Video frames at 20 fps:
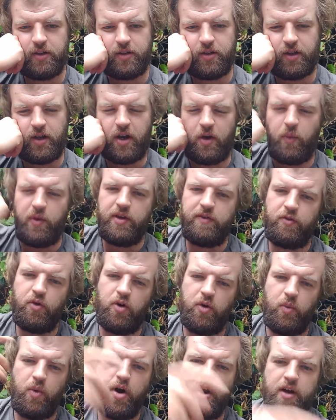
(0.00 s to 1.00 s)
you know, when you've got
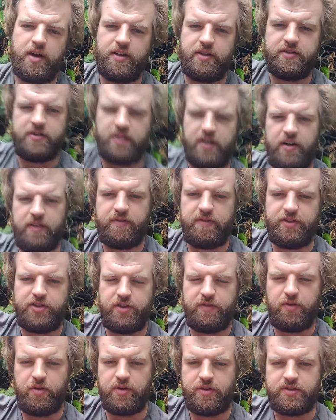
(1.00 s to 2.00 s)
to work and stuff and
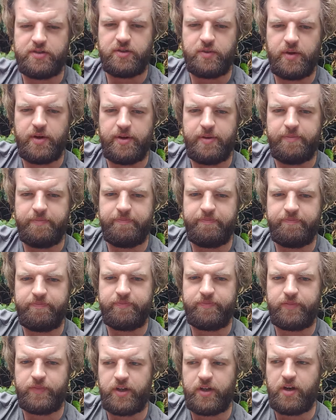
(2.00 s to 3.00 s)
you've got to
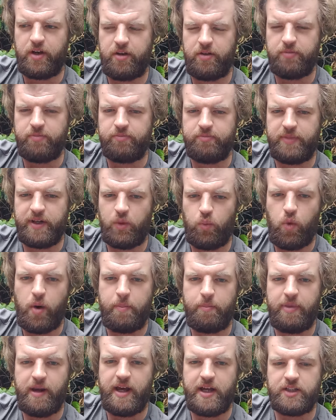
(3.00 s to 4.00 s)
you know, be in one
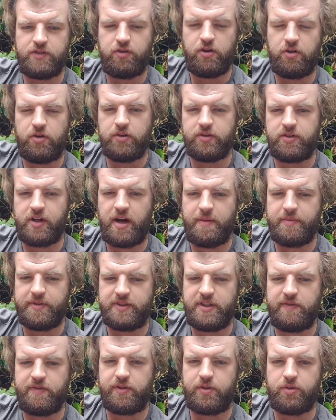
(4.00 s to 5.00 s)
place for a long time, it's
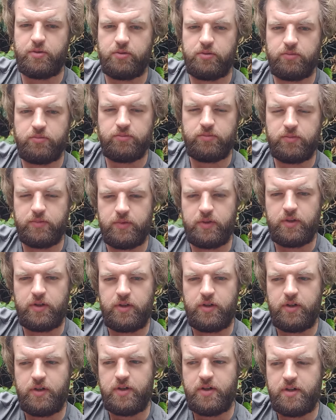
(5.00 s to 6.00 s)
difficult.
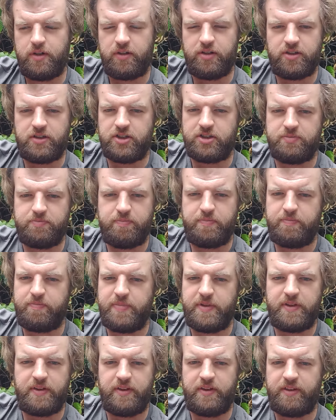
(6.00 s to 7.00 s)
Because just
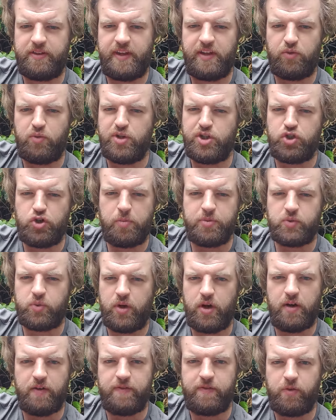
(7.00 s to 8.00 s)
there's always jobs
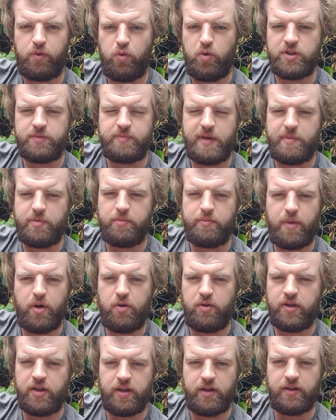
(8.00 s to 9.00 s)
worth, always people
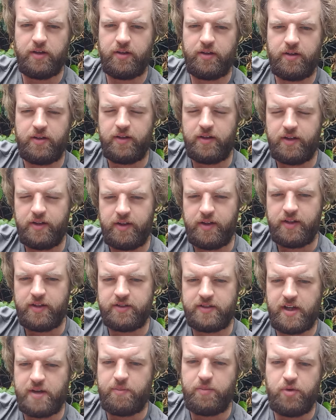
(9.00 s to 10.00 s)
moaning,
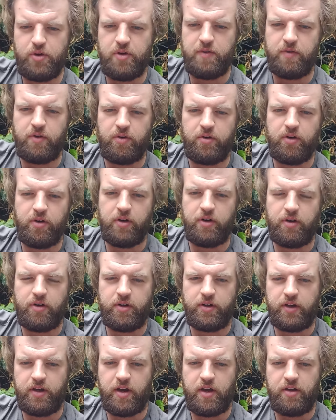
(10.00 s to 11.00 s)
saying move on, or
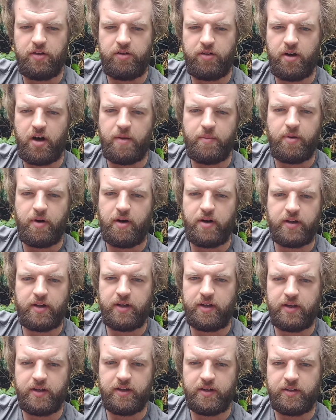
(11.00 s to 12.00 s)
you know, you can't park
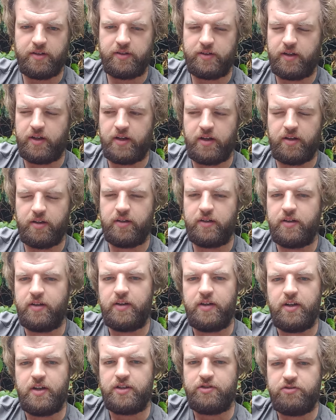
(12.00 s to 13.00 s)
here, you know.
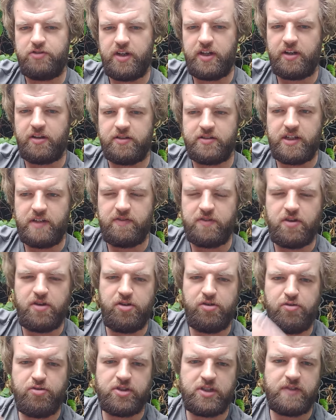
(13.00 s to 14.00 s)
It's ridiculous, even though
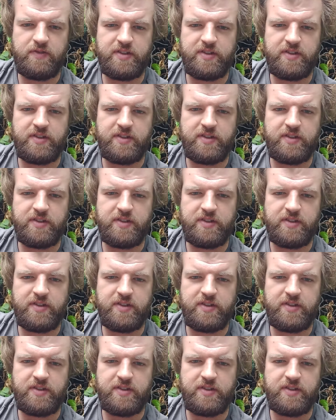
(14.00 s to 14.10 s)
you're using the